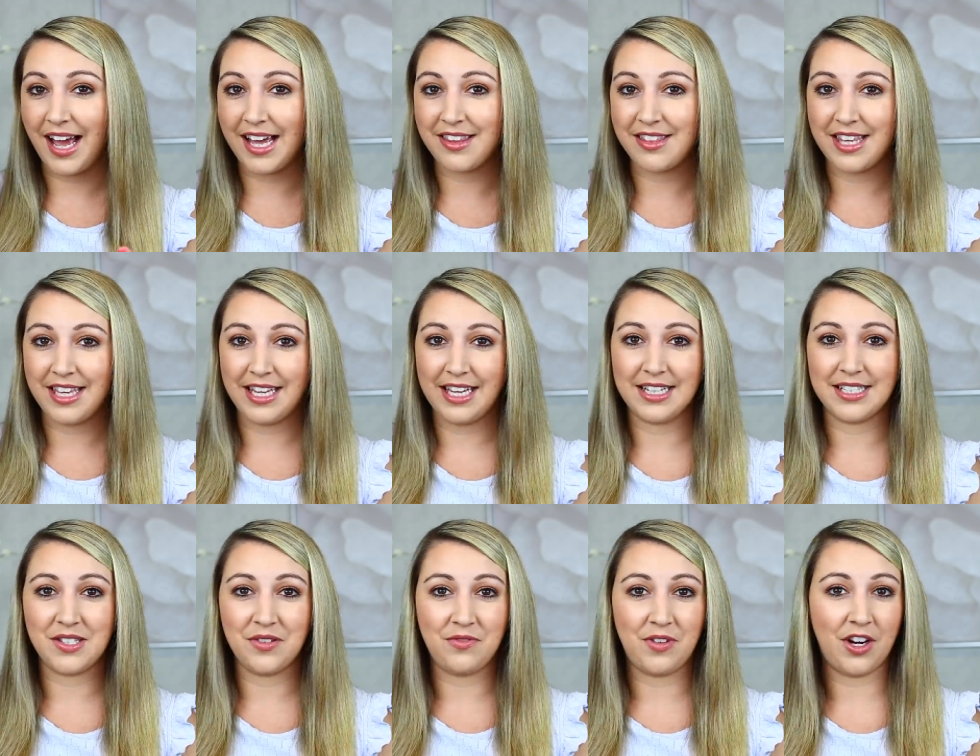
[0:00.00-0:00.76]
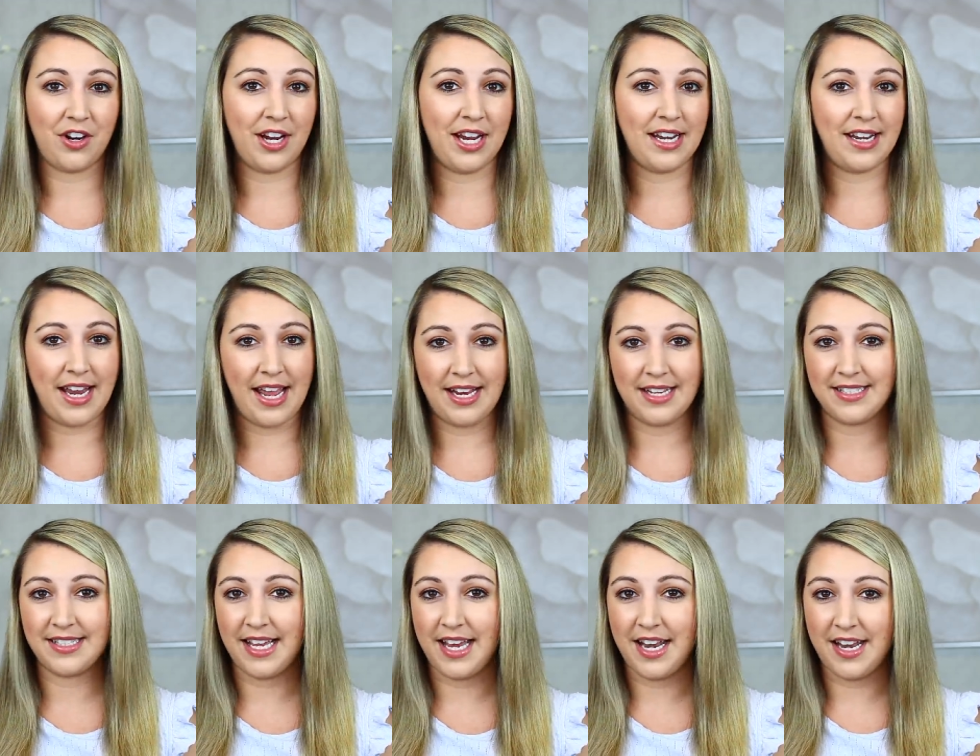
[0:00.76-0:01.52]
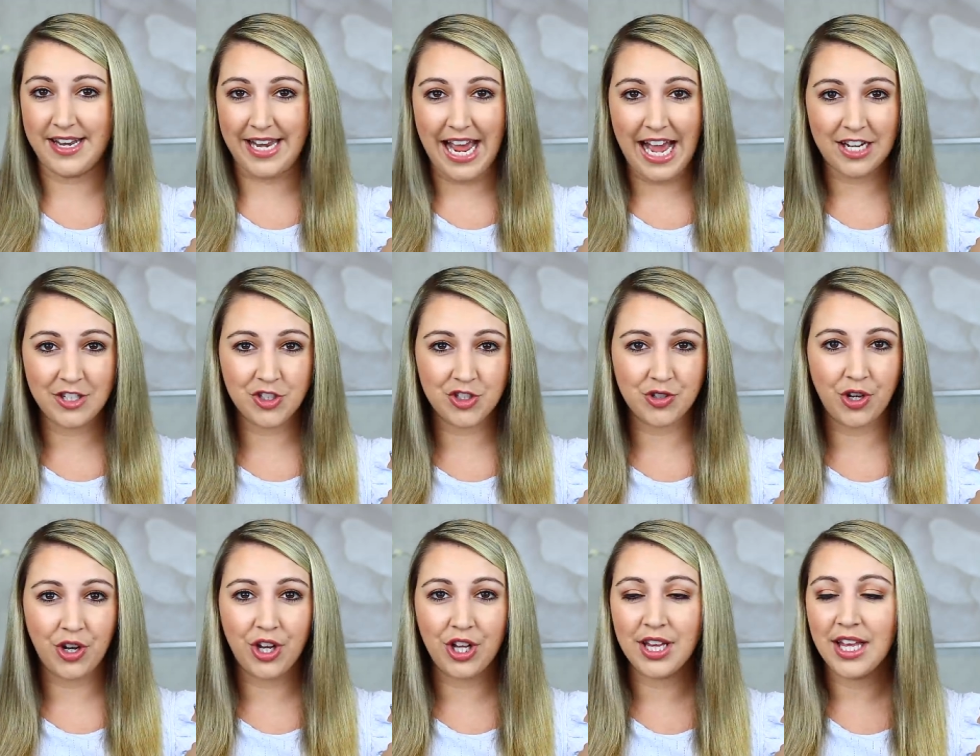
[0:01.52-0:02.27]
I think it's very nice and
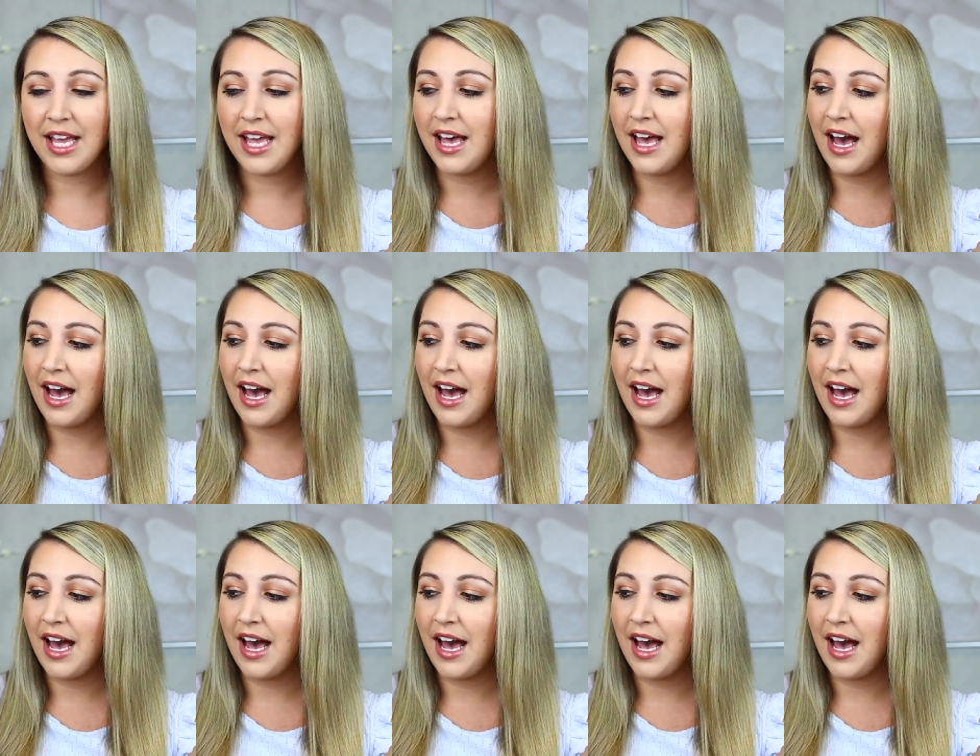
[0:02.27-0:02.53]
natural.